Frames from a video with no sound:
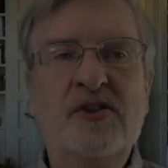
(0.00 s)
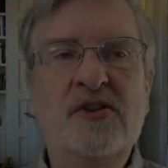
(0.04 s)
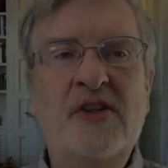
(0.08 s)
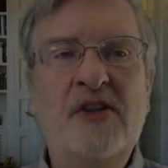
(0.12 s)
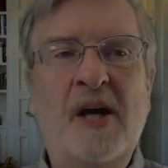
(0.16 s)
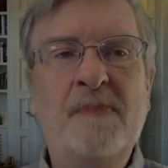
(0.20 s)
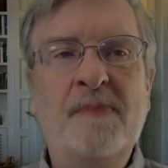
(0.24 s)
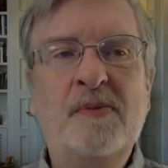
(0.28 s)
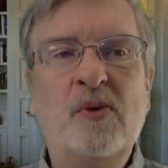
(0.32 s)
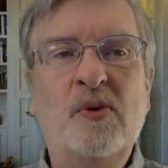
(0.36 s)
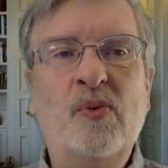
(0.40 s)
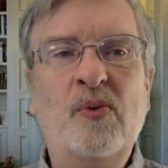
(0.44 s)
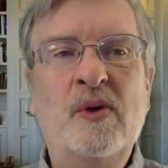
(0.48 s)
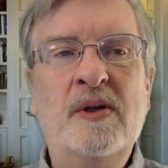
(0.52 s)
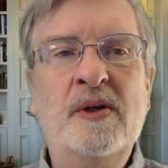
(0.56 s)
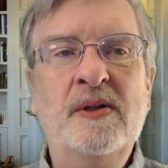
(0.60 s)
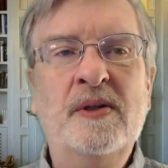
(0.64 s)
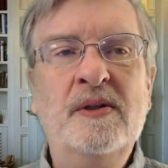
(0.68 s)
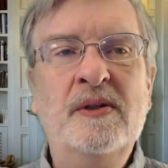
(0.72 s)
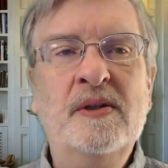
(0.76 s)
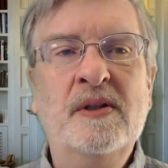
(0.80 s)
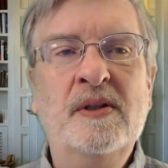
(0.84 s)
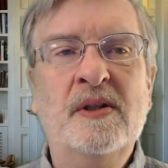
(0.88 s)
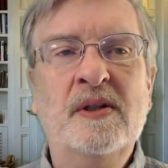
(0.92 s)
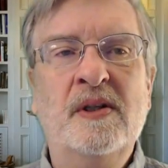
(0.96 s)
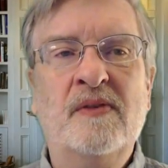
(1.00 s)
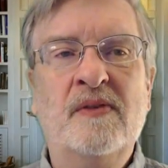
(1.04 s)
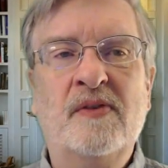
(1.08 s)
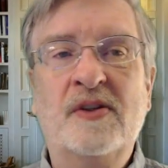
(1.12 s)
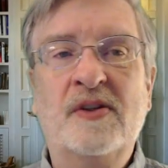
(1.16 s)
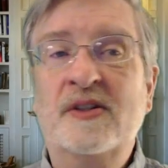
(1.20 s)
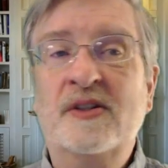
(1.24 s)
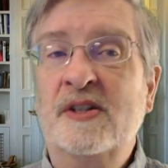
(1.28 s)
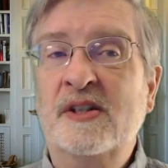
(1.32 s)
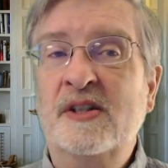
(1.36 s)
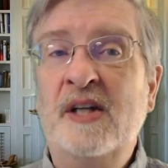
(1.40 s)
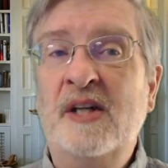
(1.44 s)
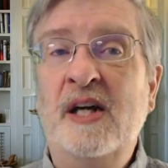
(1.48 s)
chapter 1,
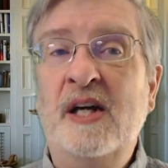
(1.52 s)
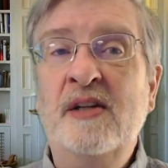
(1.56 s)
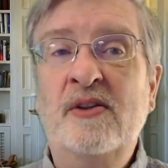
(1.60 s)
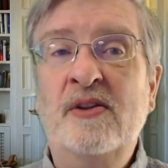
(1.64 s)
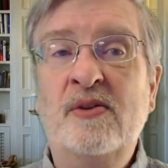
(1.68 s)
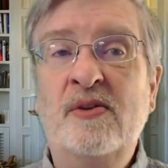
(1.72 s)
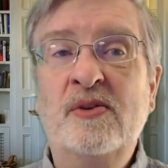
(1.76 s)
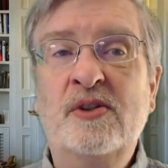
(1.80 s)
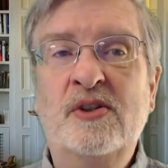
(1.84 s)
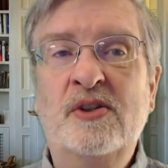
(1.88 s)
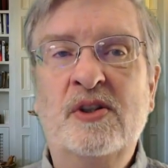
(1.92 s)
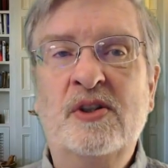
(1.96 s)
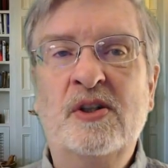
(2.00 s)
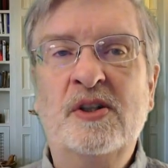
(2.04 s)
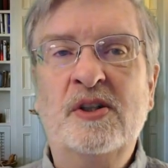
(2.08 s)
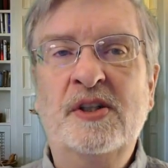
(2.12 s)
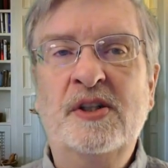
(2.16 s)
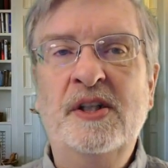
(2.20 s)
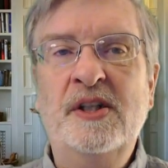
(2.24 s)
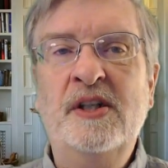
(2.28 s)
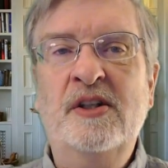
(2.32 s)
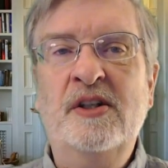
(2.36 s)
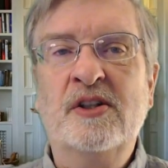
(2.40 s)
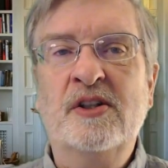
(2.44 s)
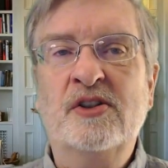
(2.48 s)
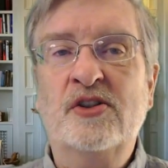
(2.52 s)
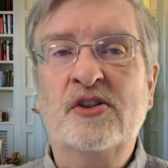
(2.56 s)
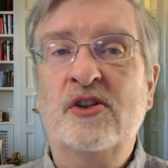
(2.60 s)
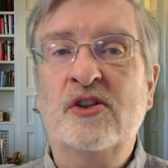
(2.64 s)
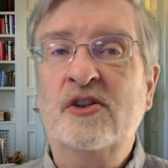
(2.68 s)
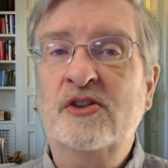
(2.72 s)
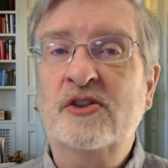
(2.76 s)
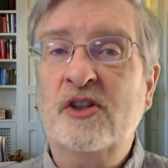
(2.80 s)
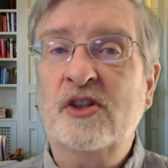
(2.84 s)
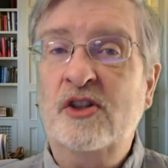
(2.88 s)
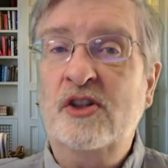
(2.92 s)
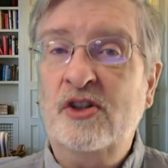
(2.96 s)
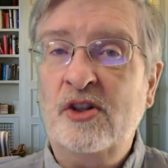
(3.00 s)
verses 9 through 13
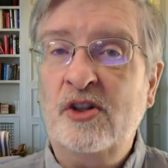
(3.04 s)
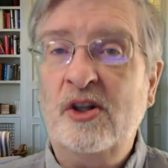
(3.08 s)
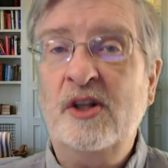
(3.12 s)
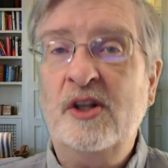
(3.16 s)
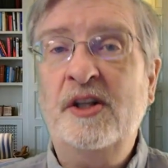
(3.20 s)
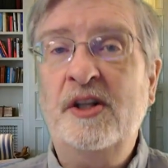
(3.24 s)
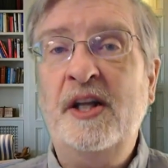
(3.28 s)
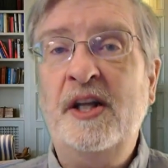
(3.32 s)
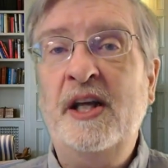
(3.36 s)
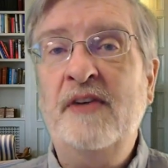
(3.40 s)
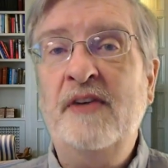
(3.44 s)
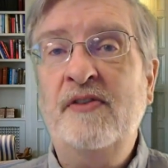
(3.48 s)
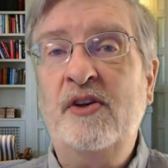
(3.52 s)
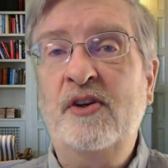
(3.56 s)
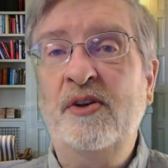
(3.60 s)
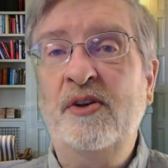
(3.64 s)
concerns the third day of